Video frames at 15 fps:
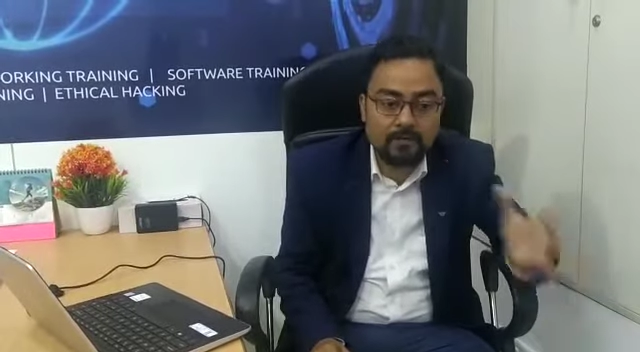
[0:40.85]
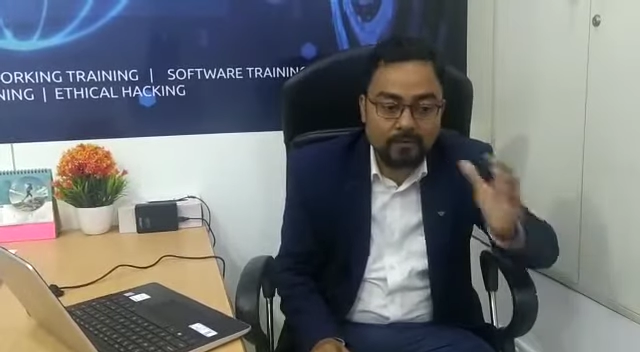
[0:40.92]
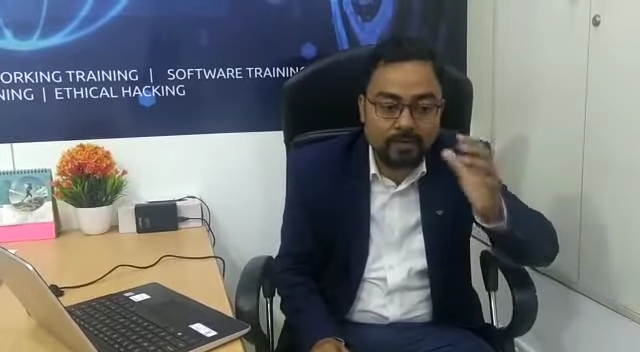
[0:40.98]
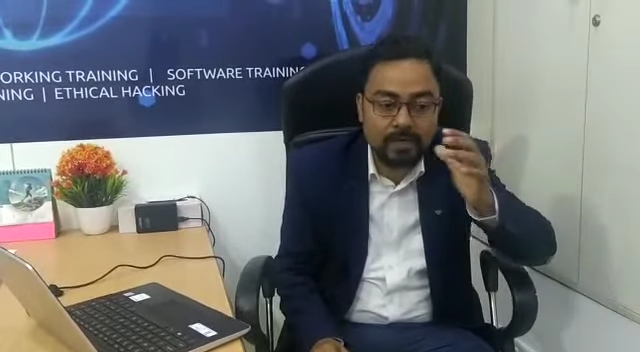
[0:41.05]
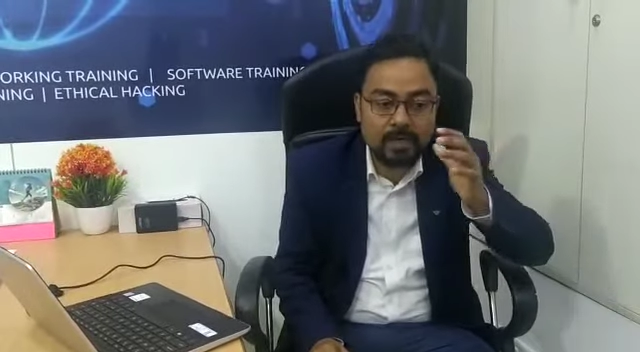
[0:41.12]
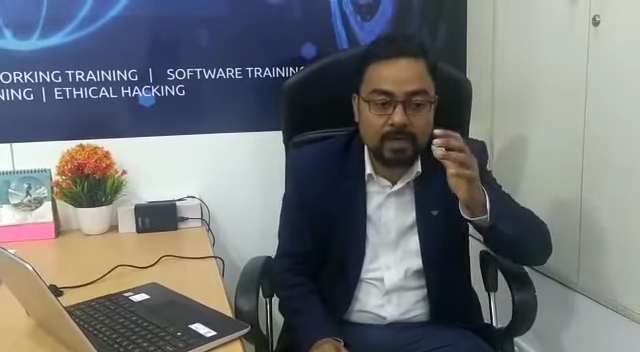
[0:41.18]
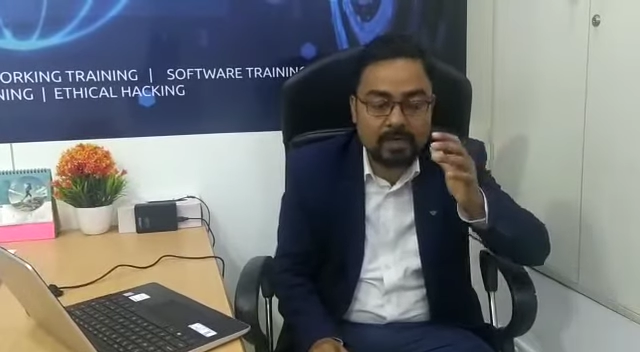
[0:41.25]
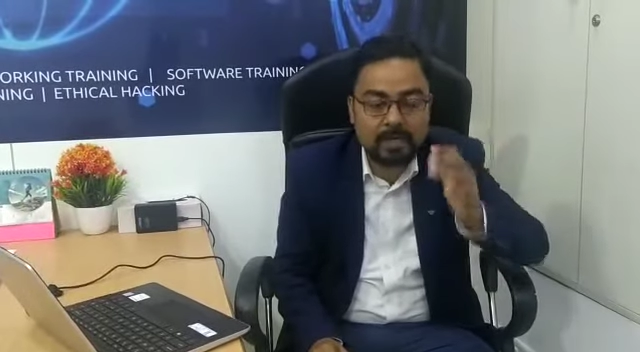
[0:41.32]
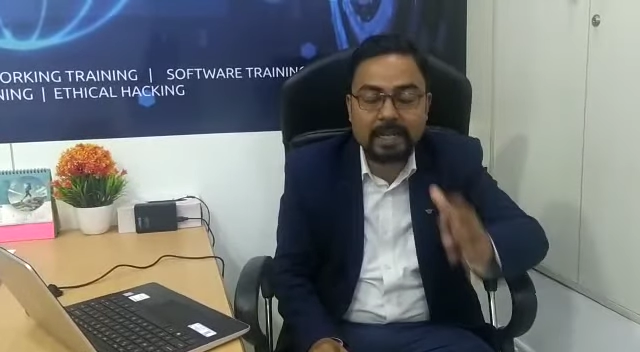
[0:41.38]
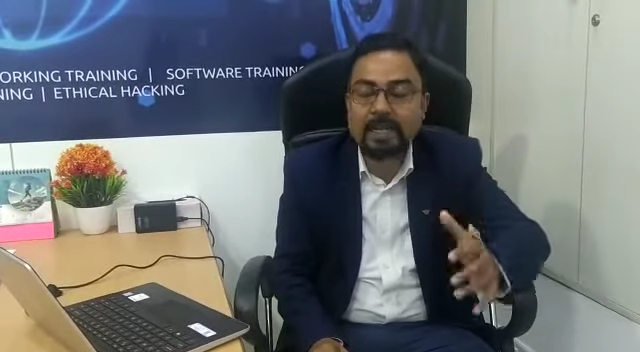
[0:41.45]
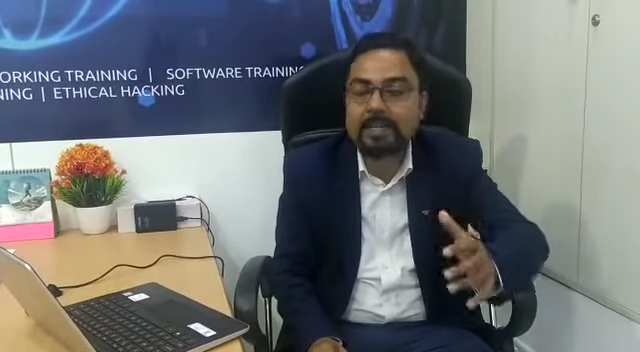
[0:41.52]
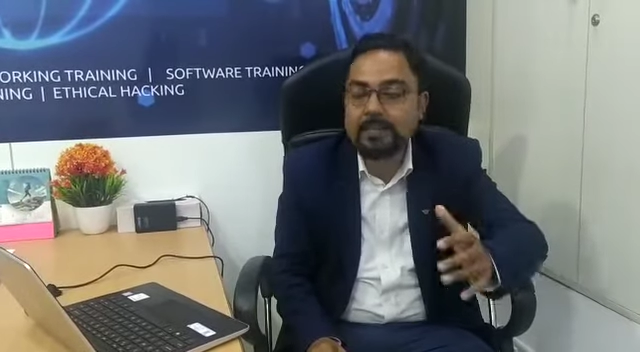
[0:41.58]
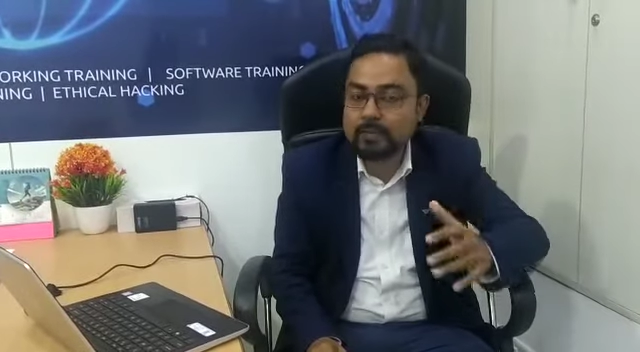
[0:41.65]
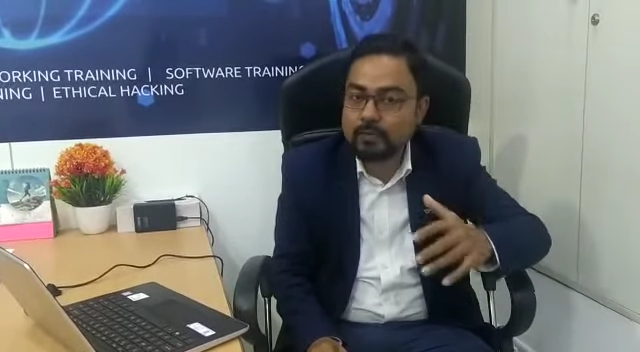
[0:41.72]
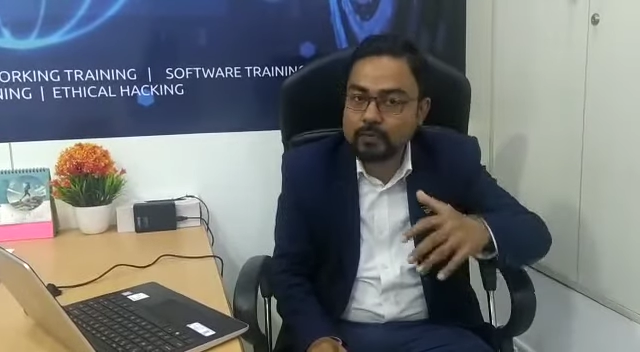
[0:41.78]
we are
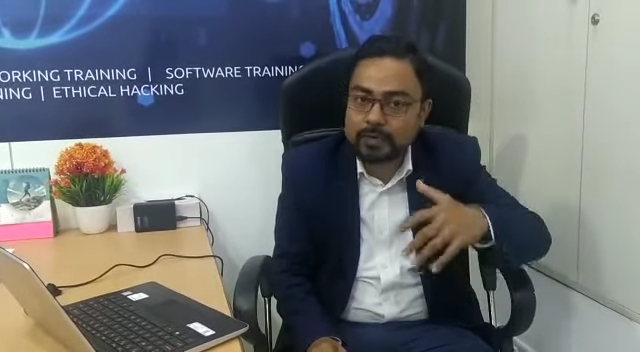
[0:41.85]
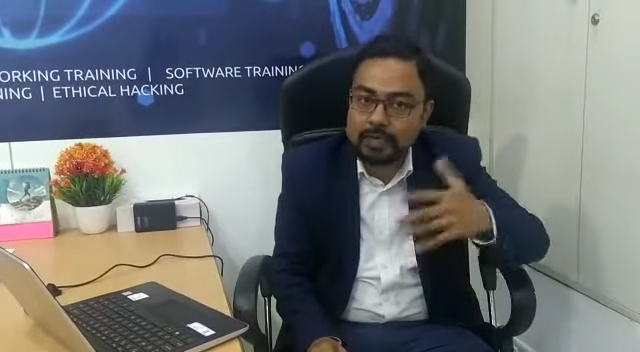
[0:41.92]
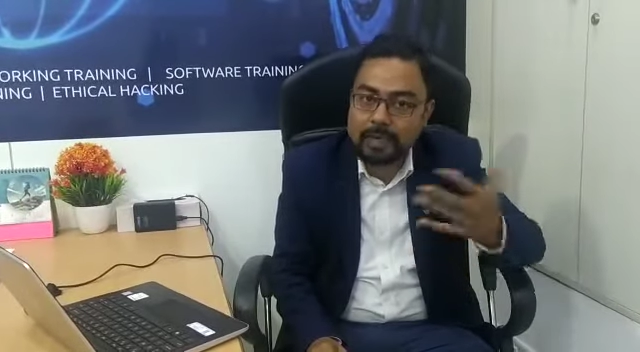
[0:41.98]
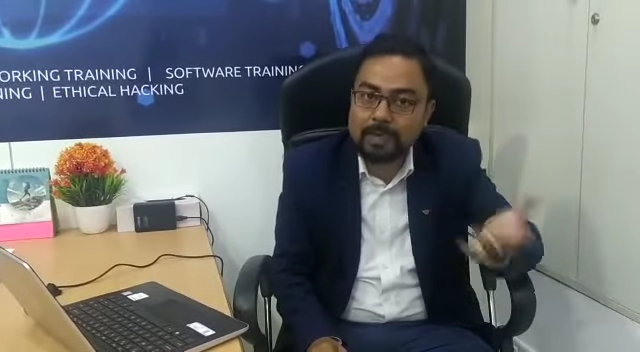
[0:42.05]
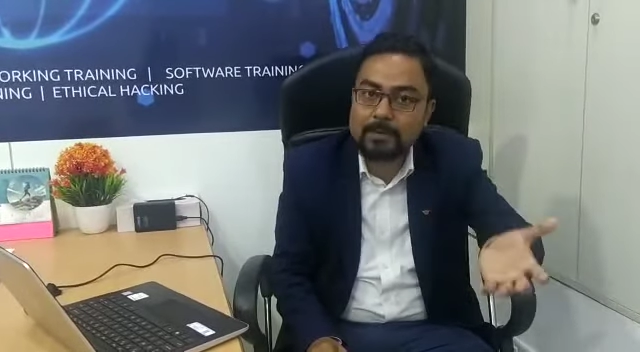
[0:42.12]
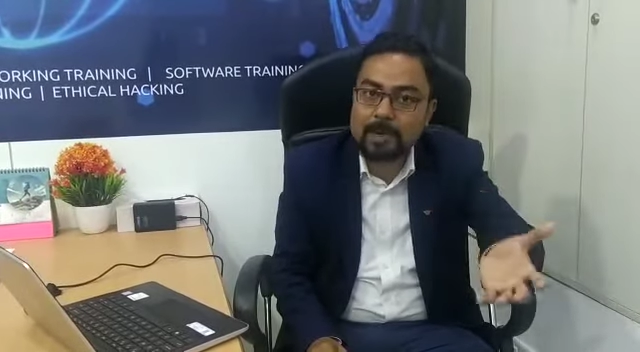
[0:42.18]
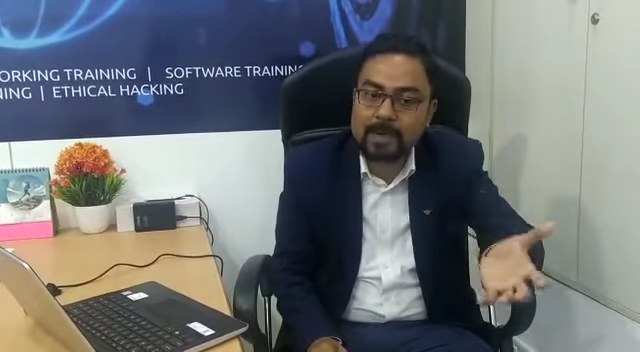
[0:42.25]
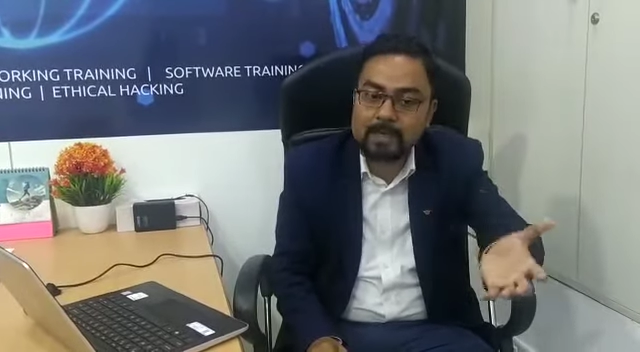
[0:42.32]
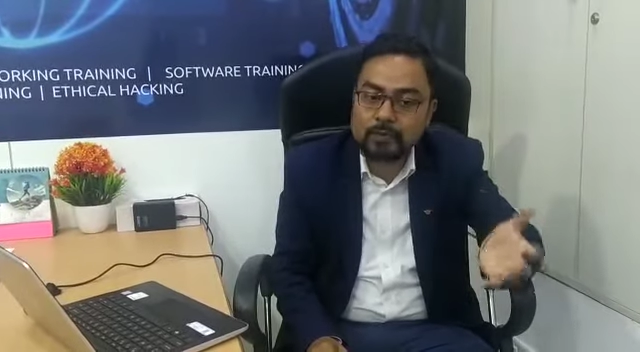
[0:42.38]
telling to the device